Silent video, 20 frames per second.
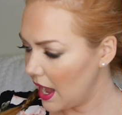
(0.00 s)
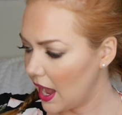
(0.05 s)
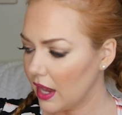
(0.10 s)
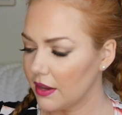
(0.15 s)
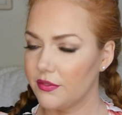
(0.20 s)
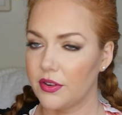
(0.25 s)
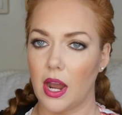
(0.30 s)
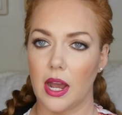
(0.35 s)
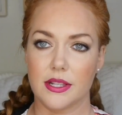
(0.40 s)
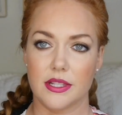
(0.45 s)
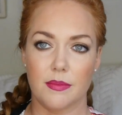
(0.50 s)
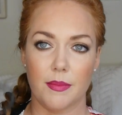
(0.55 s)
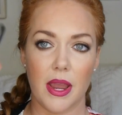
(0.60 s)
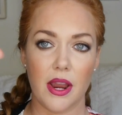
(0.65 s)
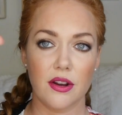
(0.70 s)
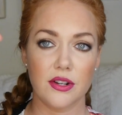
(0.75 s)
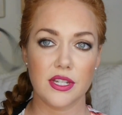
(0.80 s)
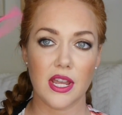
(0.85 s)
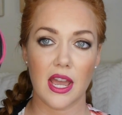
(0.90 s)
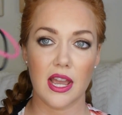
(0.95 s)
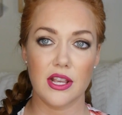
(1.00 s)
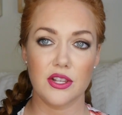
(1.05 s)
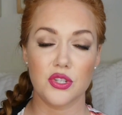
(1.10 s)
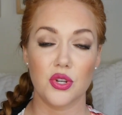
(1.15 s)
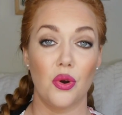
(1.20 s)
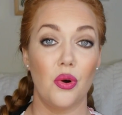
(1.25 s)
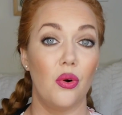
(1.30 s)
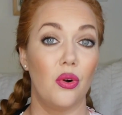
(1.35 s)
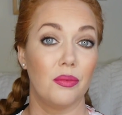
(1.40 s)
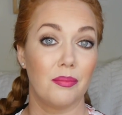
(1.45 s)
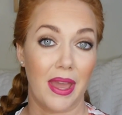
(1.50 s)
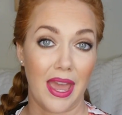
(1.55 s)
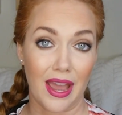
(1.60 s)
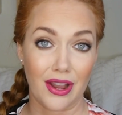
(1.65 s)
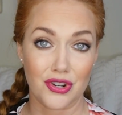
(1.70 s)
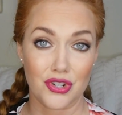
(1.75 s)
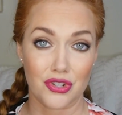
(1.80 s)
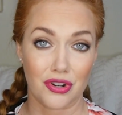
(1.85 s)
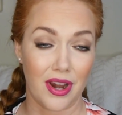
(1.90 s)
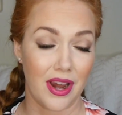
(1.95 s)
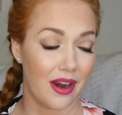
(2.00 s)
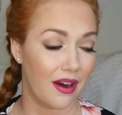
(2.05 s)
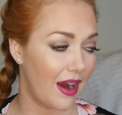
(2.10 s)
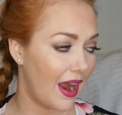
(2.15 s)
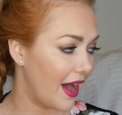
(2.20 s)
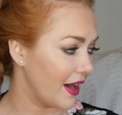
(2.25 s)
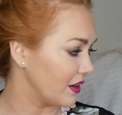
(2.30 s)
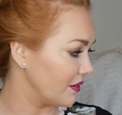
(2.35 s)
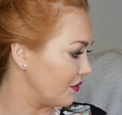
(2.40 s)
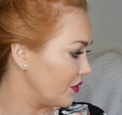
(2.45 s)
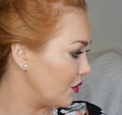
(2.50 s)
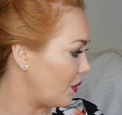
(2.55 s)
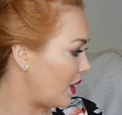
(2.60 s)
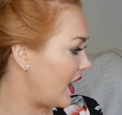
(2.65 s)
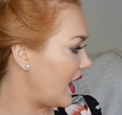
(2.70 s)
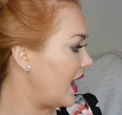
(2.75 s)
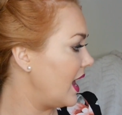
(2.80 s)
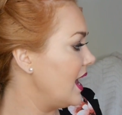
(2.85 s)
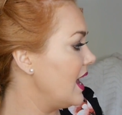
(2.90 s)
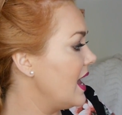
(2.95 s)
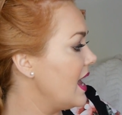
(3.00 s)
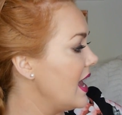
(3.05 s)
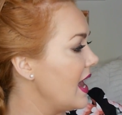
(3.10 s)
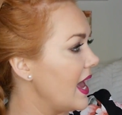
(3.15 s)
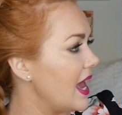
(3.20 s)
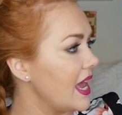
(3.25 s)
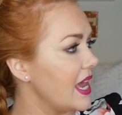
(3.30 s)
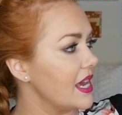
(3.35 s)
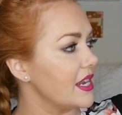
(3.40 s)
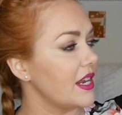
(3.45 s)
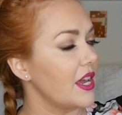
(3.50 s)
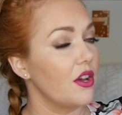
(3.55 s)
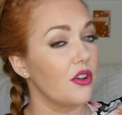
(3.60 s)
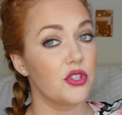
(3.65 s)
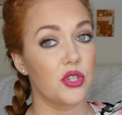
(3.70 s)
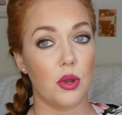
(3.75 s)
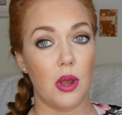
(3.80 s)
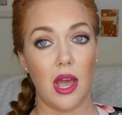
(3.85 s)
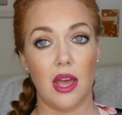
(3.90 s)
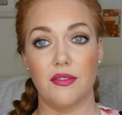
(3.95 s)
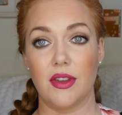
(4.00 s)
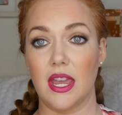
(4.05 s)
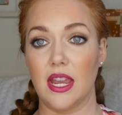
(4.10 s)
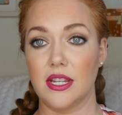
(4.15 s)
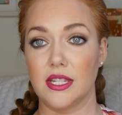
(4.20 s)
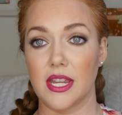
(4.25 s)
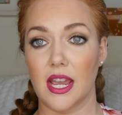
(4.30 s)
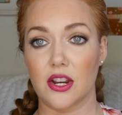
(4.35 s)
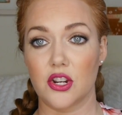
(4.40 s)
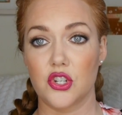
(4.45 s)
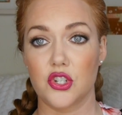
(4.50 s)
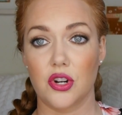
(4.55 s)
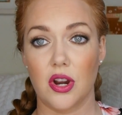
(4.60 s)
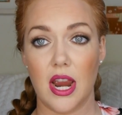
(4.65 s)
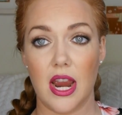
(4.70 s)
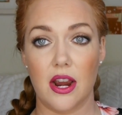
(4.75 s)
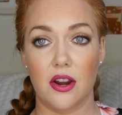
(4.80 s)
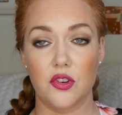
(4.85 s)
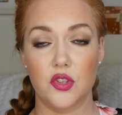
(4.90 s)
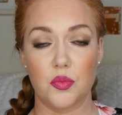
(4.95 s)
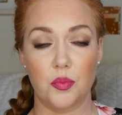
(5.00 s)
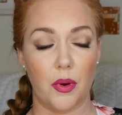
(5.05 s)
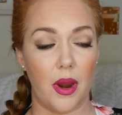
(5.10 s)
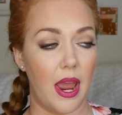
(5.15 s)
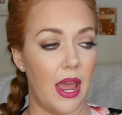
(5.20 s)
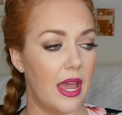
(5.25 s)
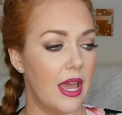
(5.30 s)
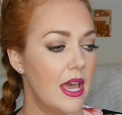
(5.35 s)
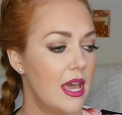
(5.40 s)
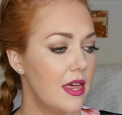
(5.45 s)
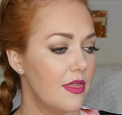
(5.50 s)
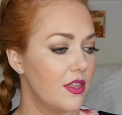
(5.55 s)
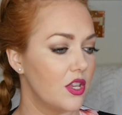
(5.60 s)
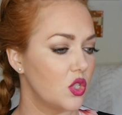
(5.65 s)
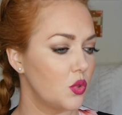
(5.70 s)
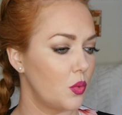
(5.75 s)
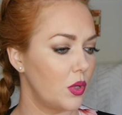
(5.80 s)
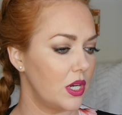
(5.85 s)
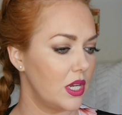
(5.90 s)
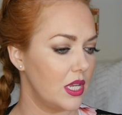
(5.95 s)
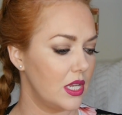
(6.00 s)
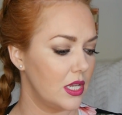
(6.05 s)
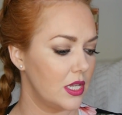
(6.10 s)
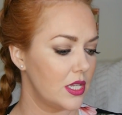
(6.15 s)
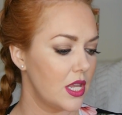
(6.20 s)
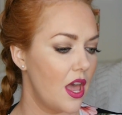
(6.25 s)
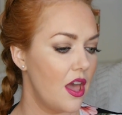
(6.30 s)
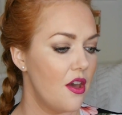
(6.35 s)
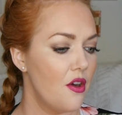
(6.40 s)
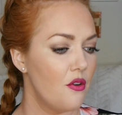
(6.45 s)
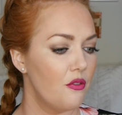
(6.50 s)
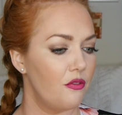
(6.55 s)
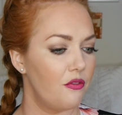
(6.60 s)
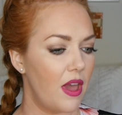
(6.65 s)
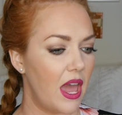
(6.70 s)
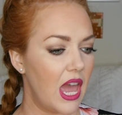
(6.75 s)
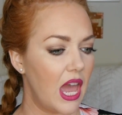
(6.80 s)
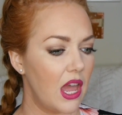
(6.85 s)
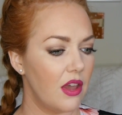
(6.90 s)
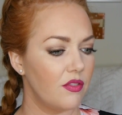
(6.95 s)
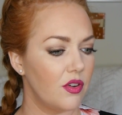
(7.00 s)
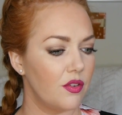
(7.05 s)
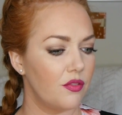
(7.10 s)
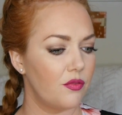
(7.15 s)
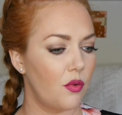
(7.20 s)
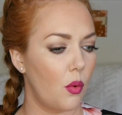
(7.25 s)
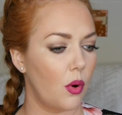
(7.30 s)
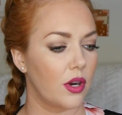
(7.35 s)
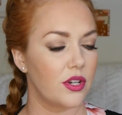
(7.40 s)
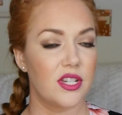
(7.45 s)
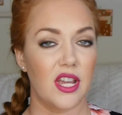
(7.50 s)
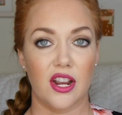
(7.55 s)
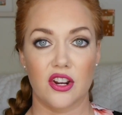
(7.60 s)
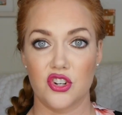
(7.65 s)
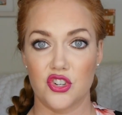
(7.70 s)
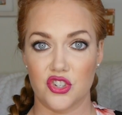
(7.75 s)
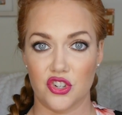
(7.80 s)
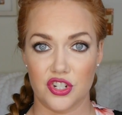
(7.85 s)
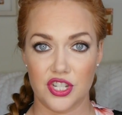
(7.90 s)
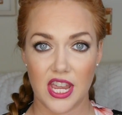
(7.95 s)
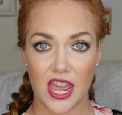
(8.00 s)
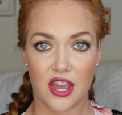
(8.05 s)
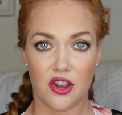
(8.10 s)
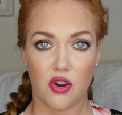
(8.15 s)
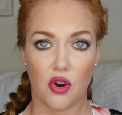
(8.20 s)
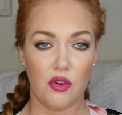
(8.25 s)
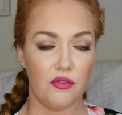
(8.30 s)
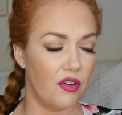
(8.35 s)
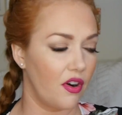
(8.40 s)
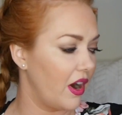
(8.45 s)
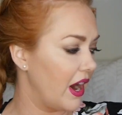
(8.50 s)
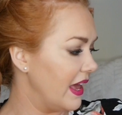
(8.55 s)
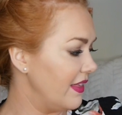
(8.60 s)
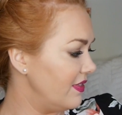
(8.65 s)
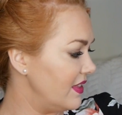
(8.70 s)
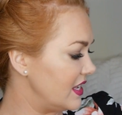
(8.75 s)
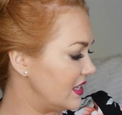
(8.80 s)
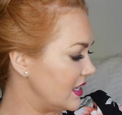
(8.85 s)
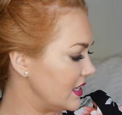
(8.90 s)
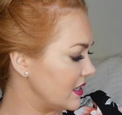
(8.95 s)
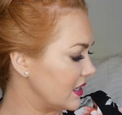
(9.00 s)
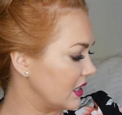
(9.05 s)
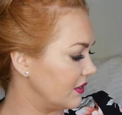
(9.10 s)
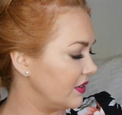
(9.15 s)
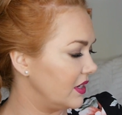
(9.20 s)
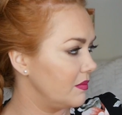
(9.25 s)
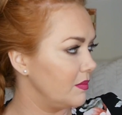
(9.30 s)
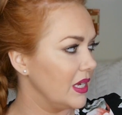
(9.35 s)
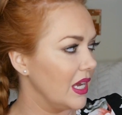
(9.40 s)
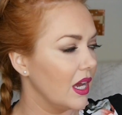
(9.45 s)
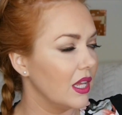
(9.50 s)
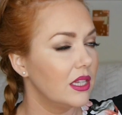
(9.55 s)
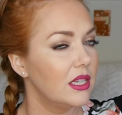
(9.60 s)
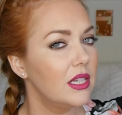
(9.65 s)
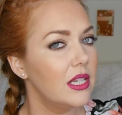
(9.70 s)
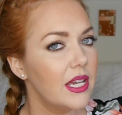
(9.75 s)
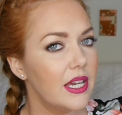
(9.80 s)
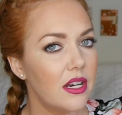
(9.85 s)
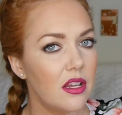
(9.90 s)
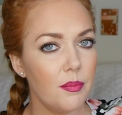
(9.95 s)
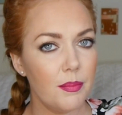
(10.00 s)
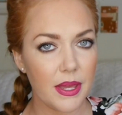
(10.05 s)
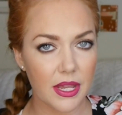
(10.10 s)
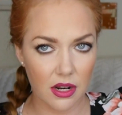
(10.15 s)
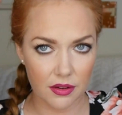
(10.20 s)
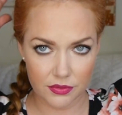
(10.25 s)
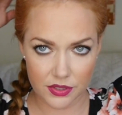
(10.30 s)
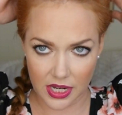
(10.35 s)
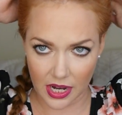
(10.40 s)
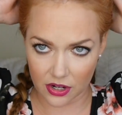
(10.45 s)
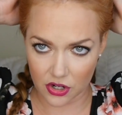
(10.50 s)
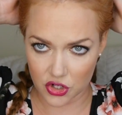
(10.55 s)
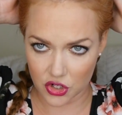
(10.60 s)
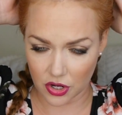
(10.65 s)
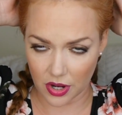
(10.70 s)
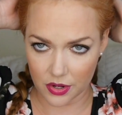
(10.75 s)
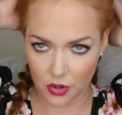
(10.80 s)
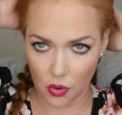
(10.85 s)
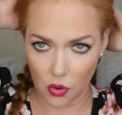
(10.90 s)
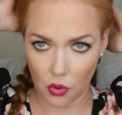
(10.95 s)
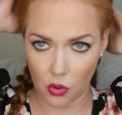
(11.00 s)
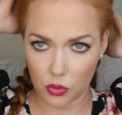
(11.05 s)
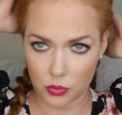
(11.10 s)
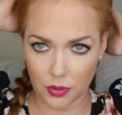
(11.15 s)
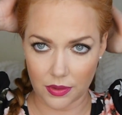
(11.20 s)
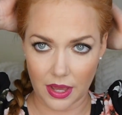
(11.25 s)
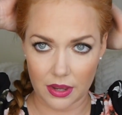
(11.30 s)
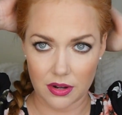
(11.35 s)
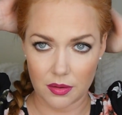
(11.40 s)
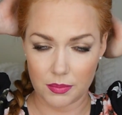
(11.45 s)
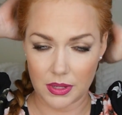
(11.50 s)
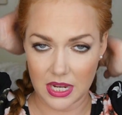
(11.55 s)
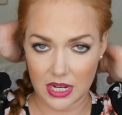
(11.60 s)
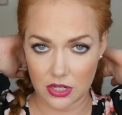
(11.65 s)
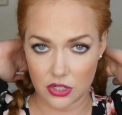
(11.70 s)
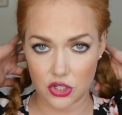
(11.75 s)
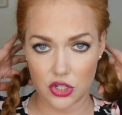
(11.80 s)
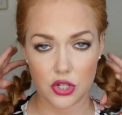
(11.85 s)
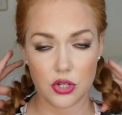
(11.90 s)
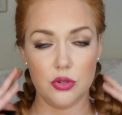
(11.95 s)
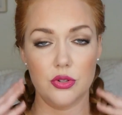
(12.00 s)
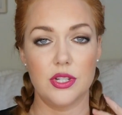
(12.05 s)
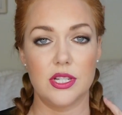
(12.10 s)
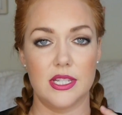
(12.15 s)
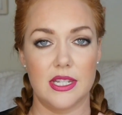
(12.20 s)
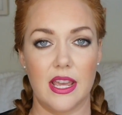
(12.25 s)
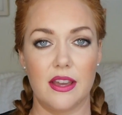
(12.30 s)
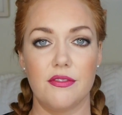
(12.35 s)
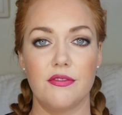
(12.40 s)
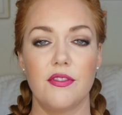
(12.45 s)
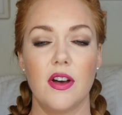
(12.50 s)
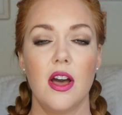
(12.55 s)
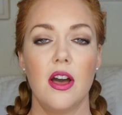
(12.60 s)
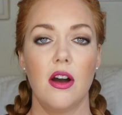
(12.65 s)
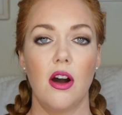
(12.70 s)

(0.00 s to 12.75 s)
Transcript: I brought some hair ties to hold my extra hair out of the way, and I also have a texture hairspray. This one is Fave 4 Texture Takeover, and this is giving me a little bit of texture and hold without it being too stiff.